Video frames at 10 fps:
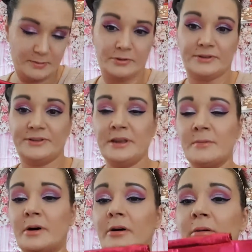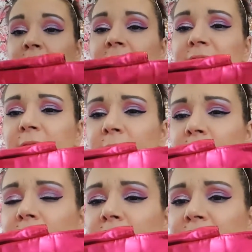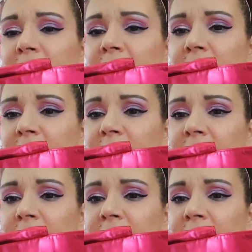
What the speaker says: really see them all. There's like a whole little ton of,